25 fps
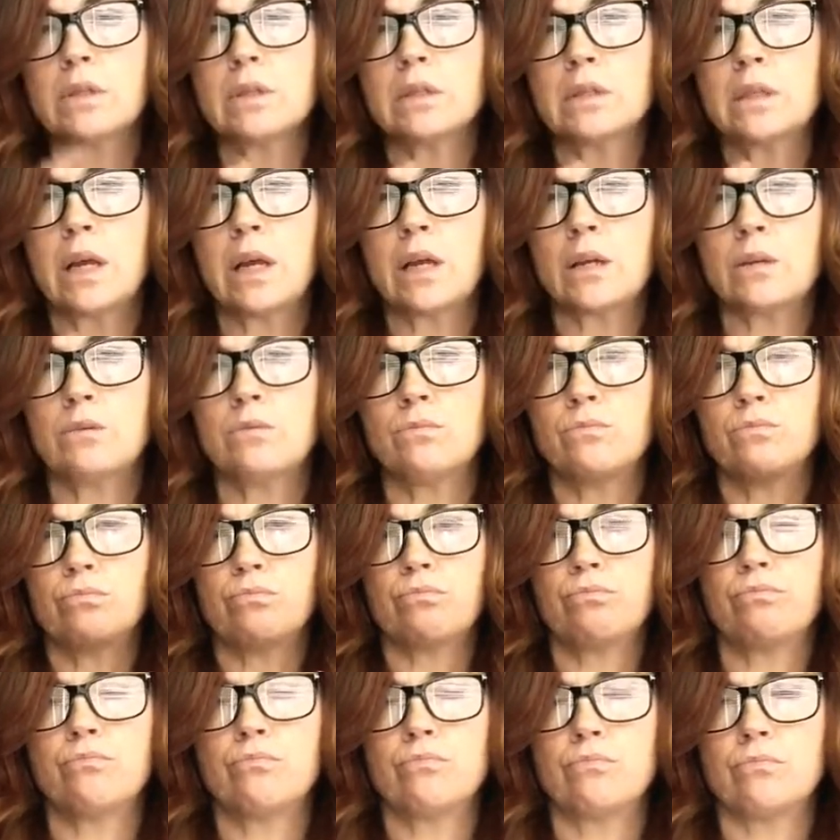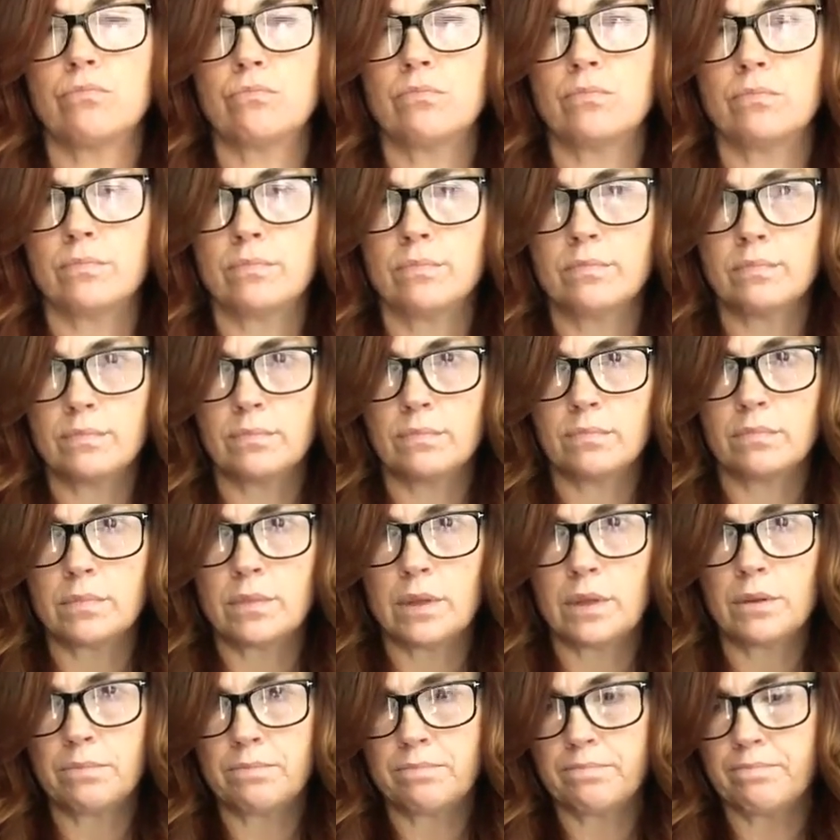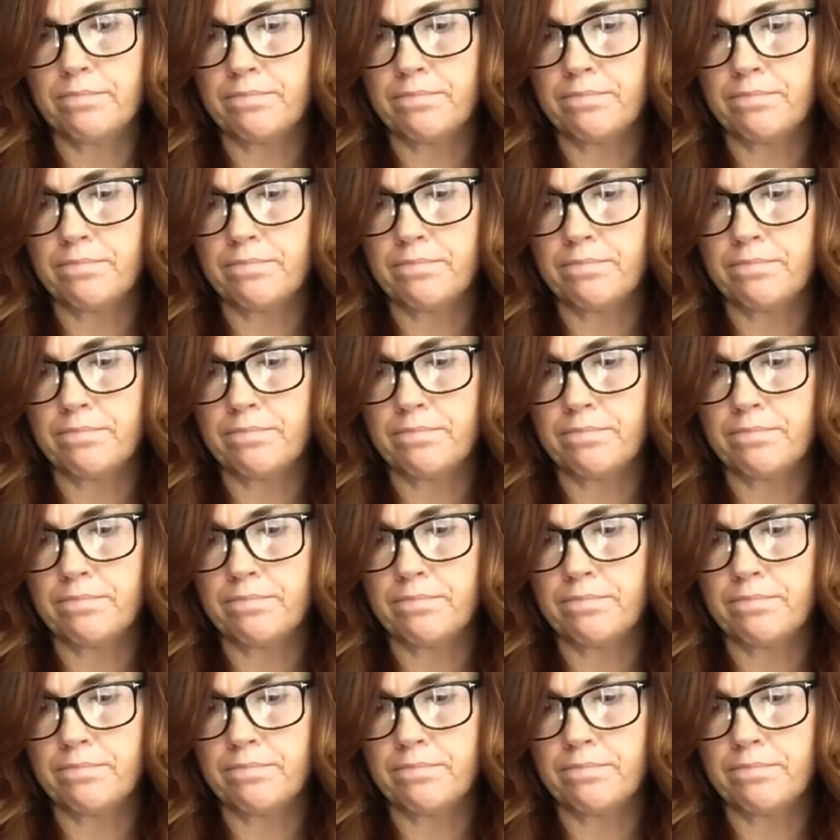Let me turn it towards me so I can see what it looks like.